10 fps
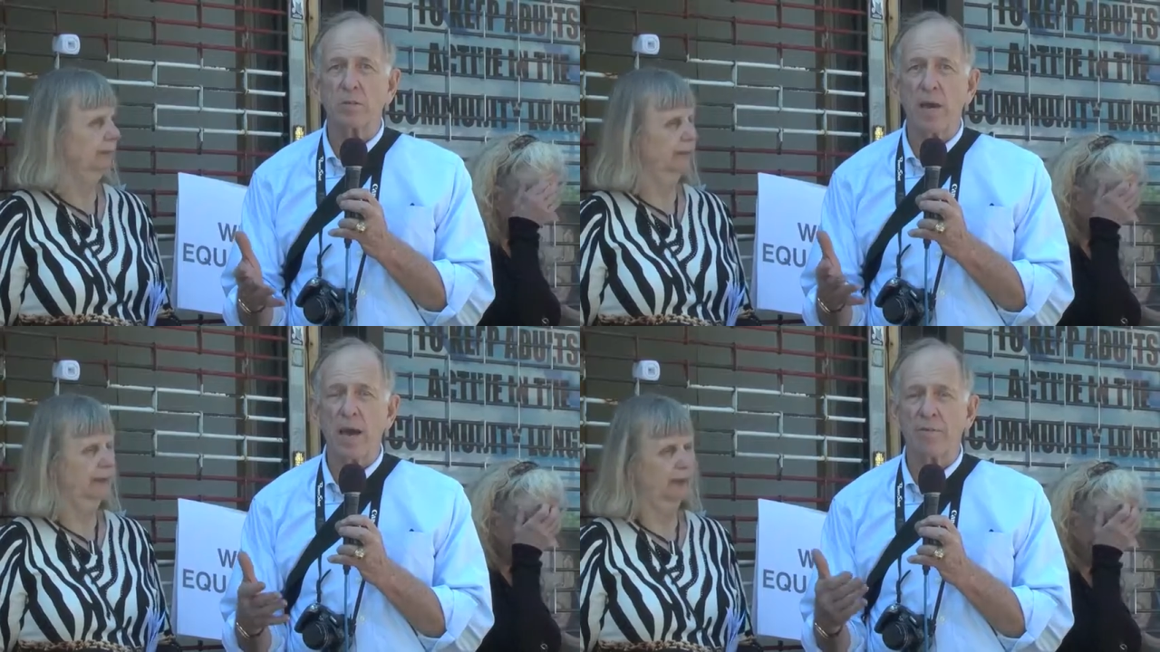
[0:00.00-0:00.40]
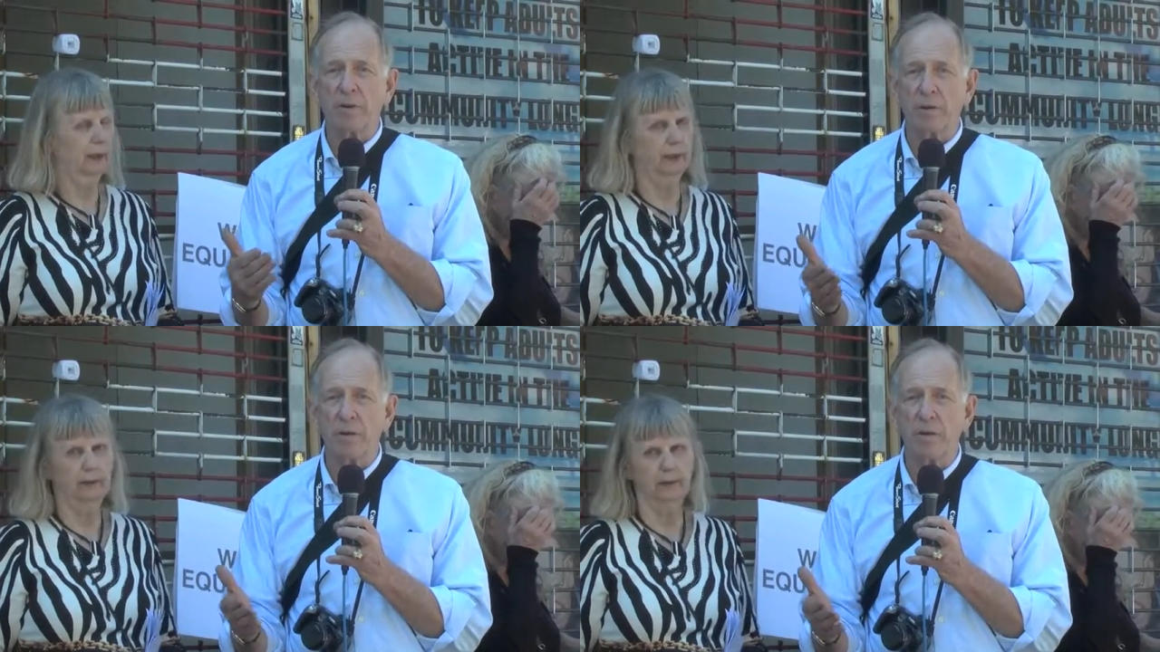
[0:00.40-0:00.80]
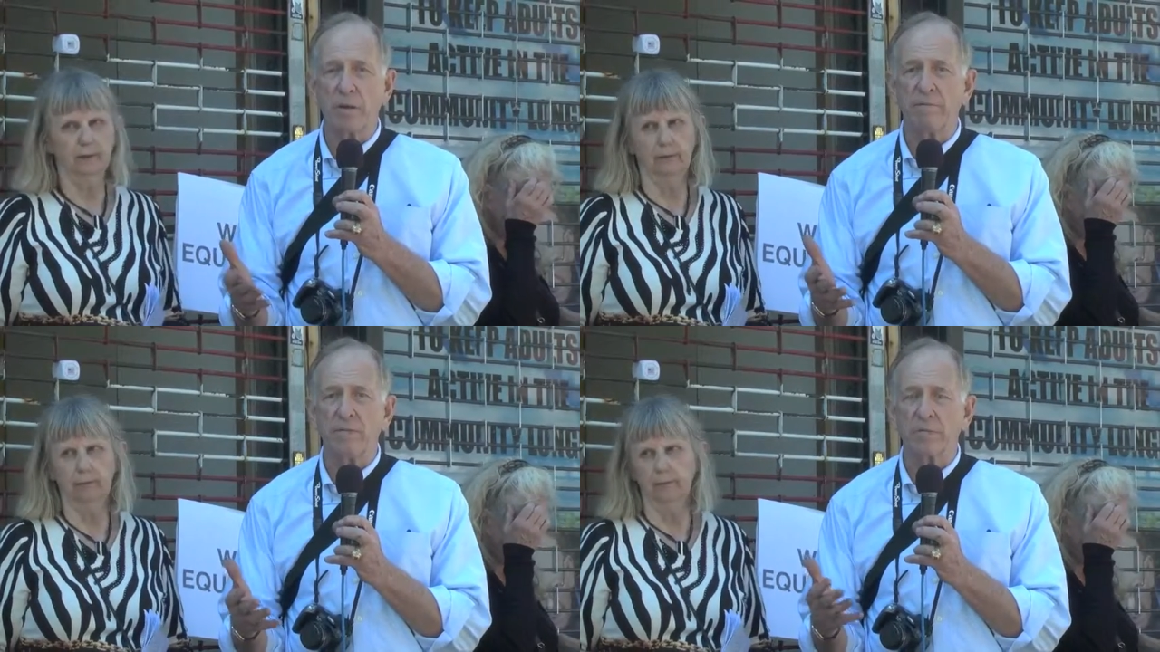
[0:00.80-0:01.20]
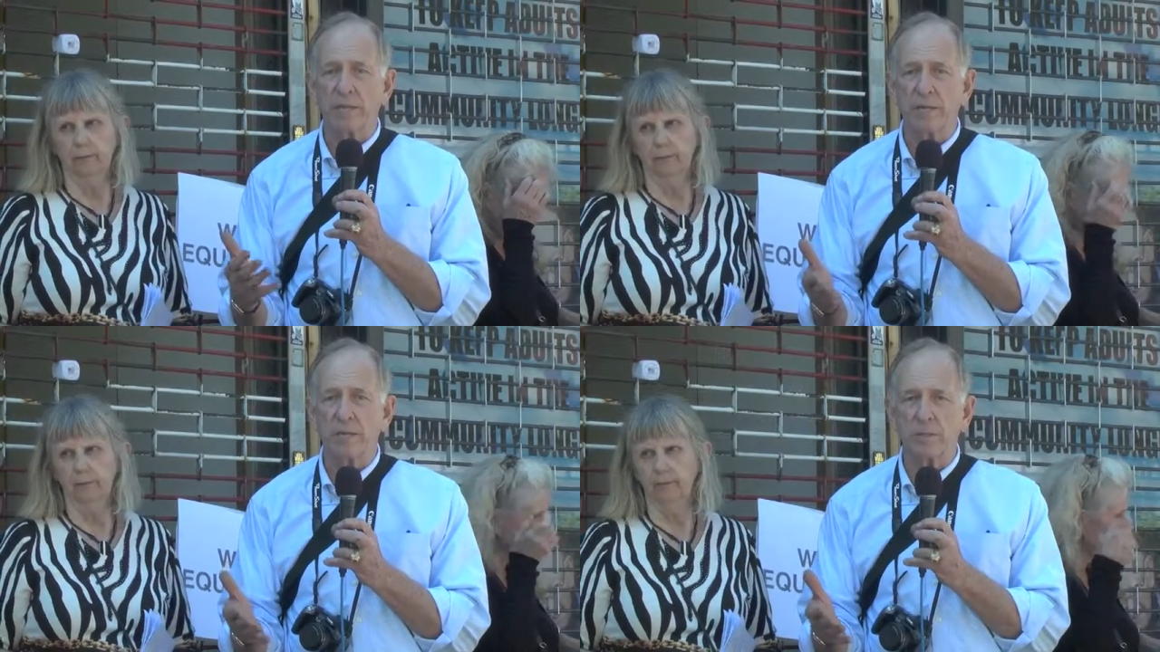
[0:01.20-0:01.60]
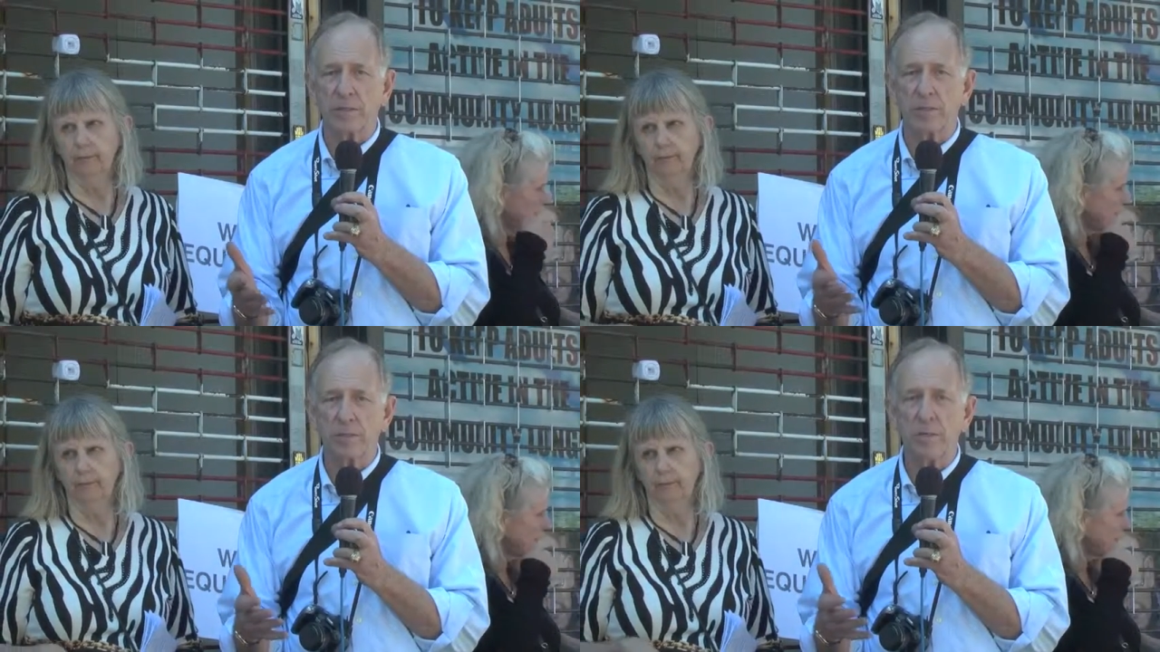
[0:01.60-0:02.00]
Speaker 1: an advocate of, the, of this
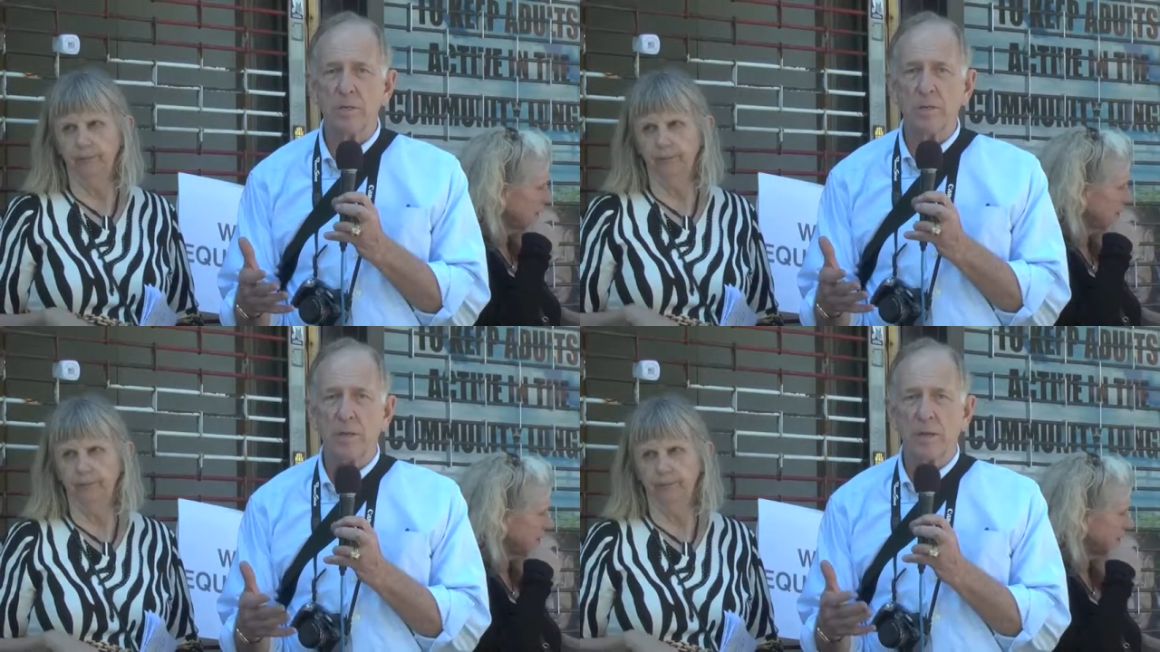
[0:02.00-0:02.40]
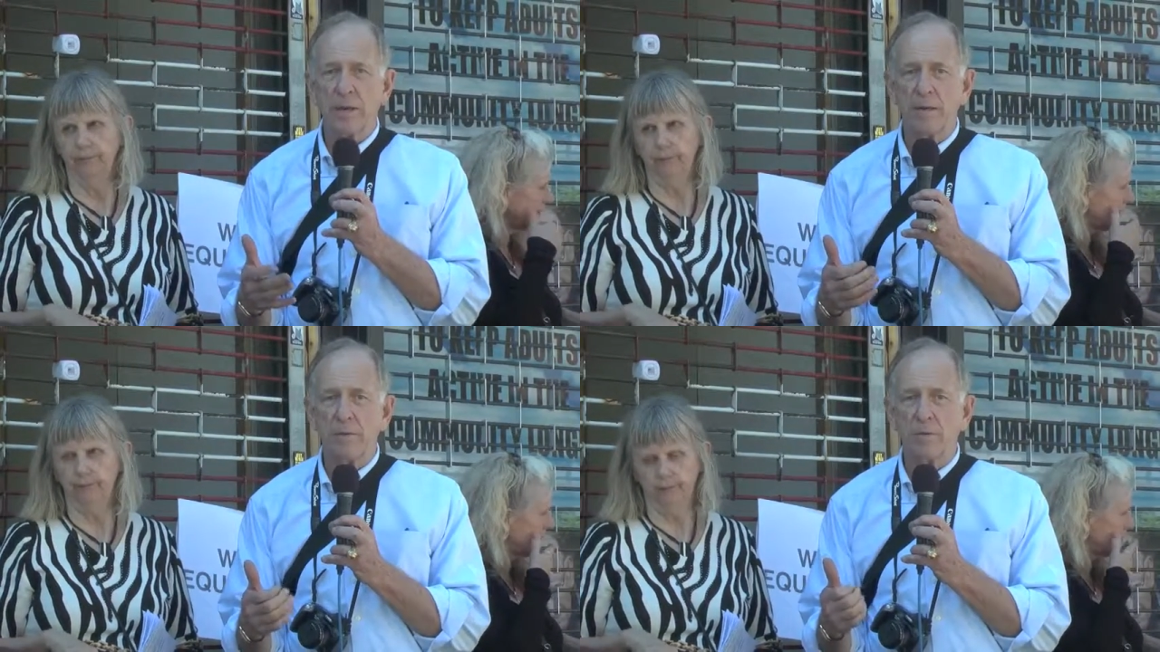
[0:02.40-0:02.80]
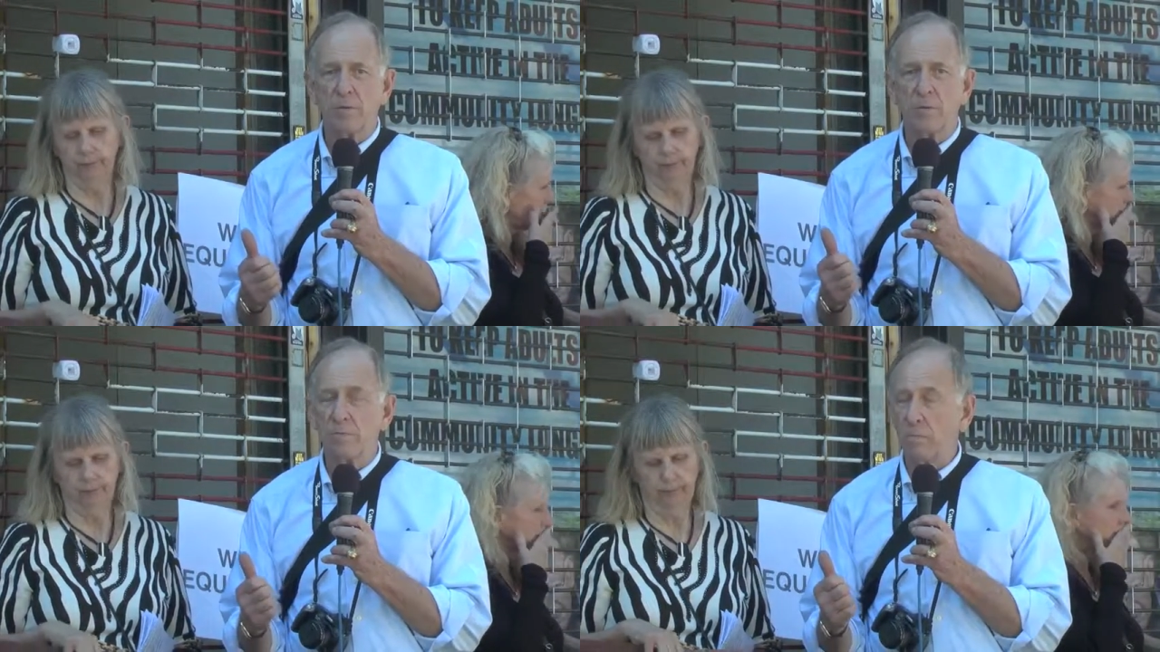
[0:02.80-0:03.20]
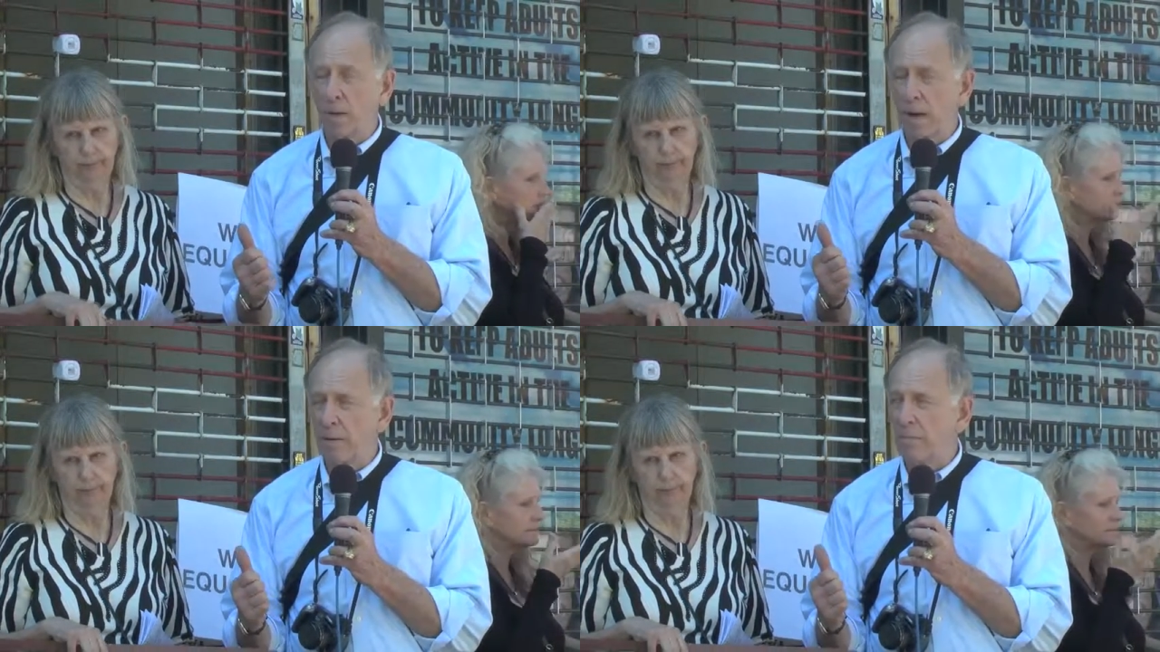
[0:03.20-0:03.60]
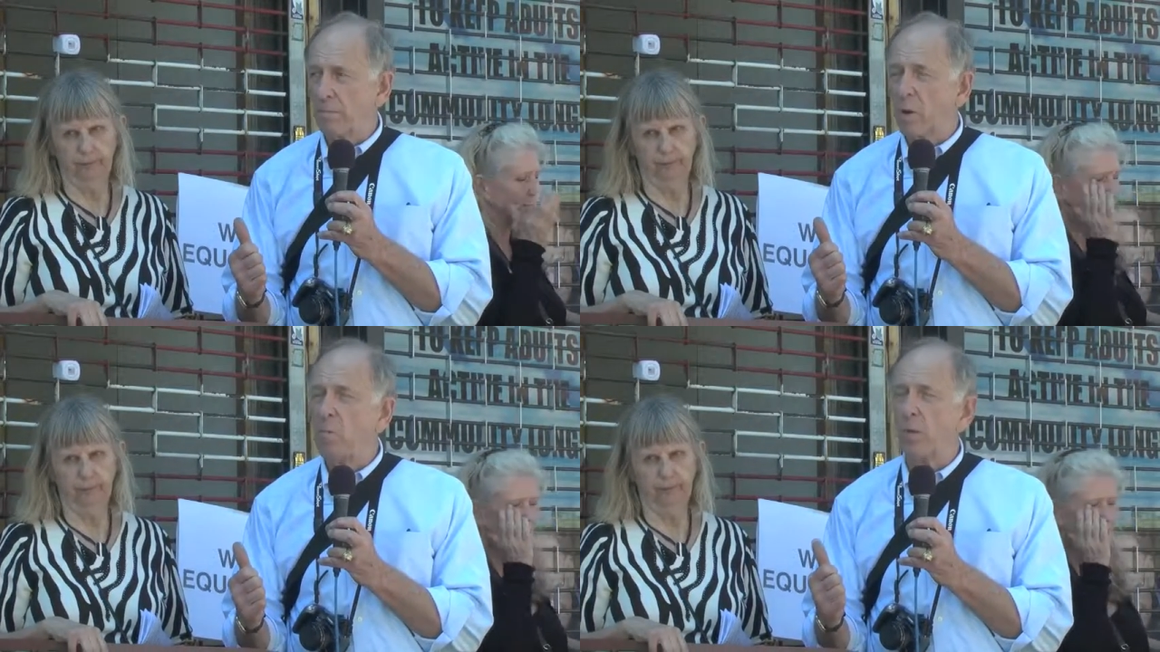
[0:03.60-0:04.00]
legislation. And to, I
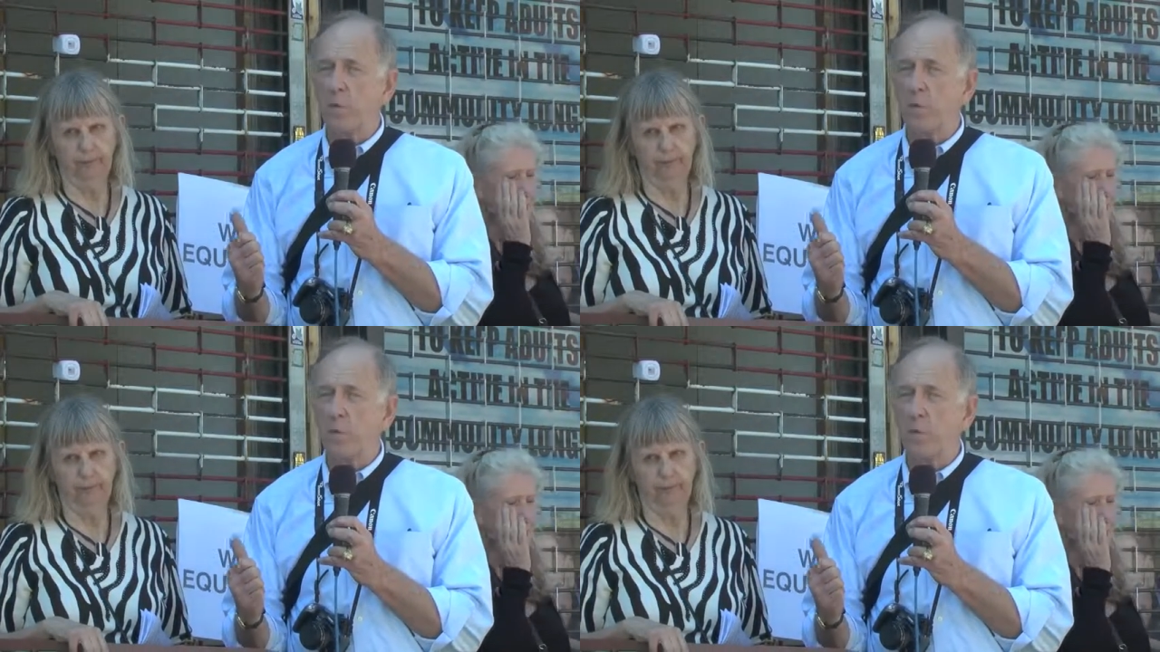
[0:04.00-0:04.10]
hope